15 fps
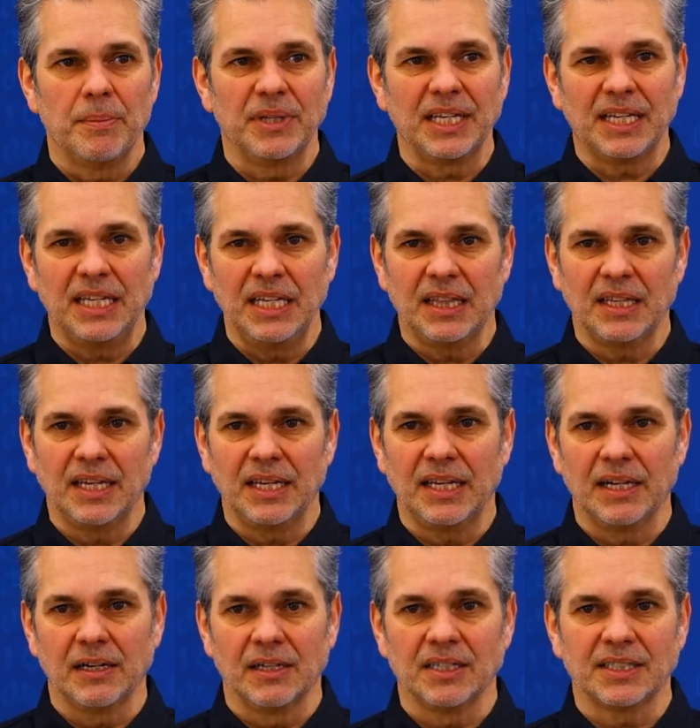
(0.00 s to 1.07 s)
But the key thing
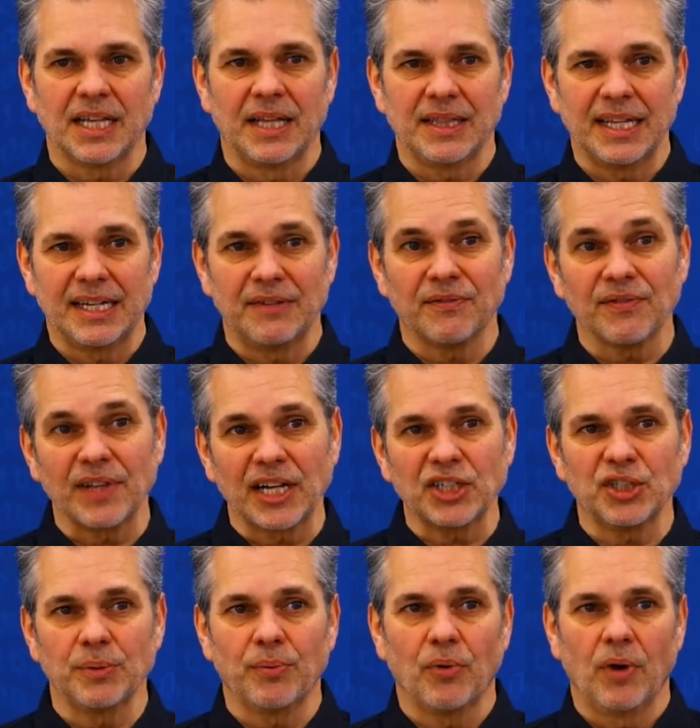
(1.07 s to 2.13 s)
here is that
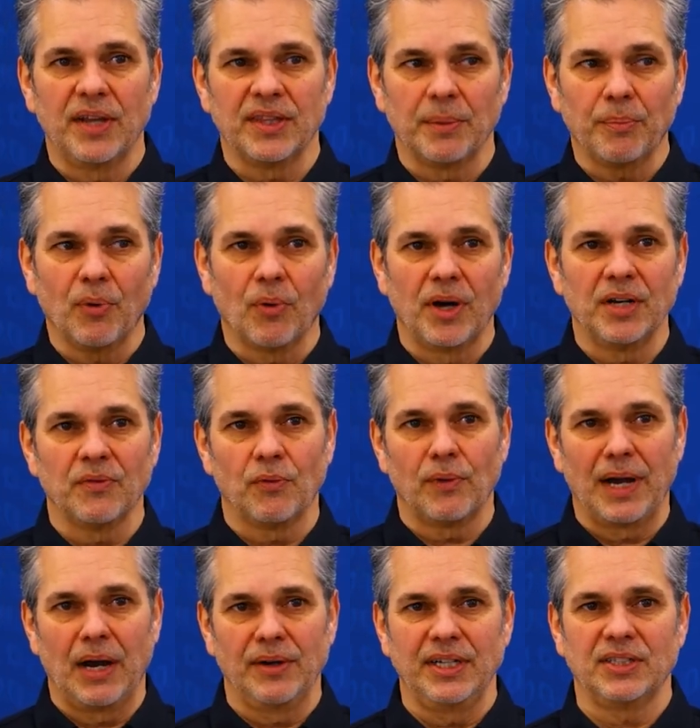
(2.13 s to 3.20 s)
inflection point, the point of
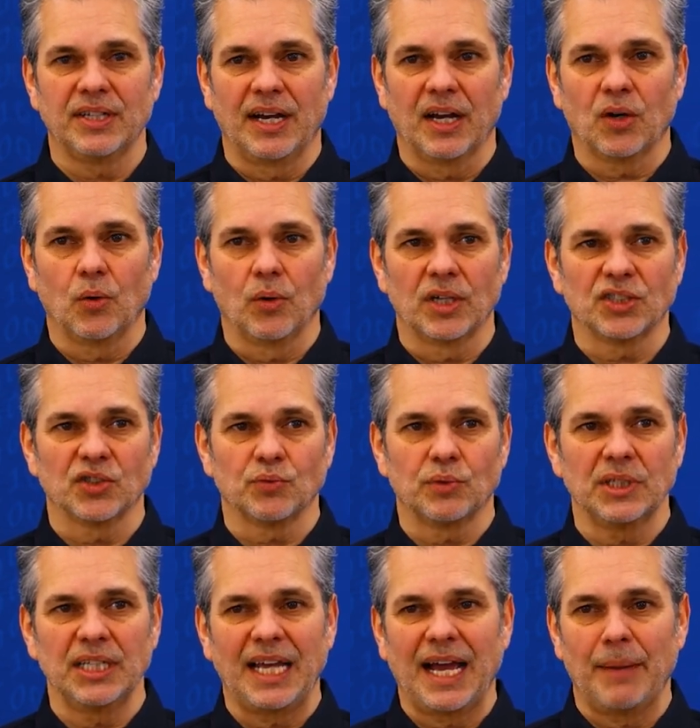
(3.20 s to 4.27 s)
routing to Echoworx, is
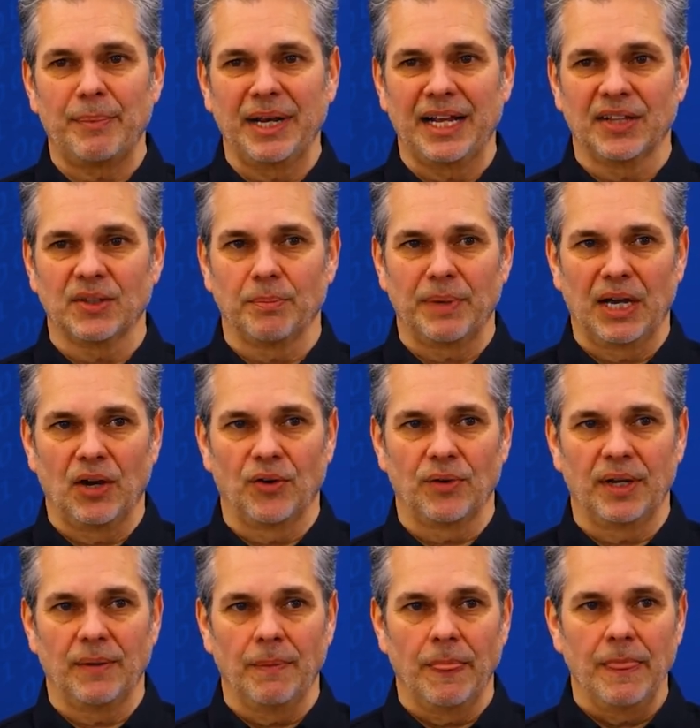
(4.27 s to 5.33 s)
really happening at the
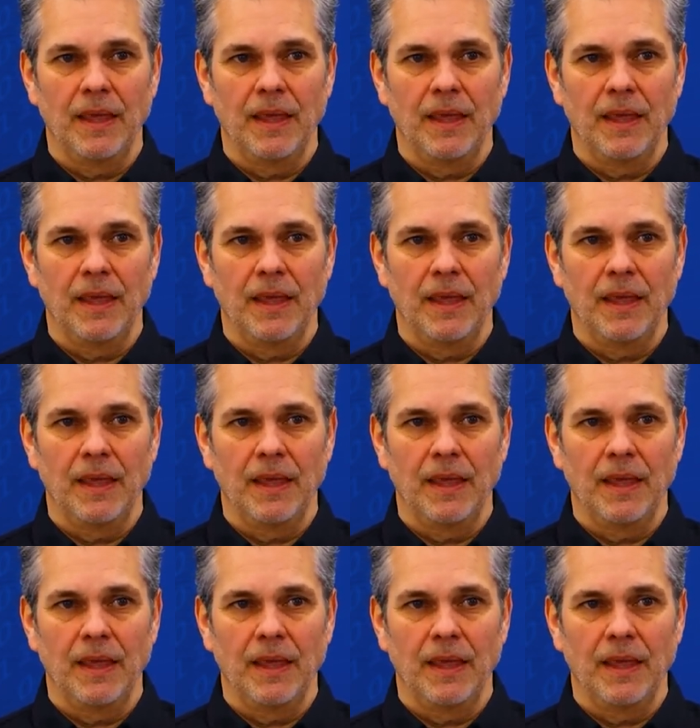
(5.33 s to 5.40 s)
boundary.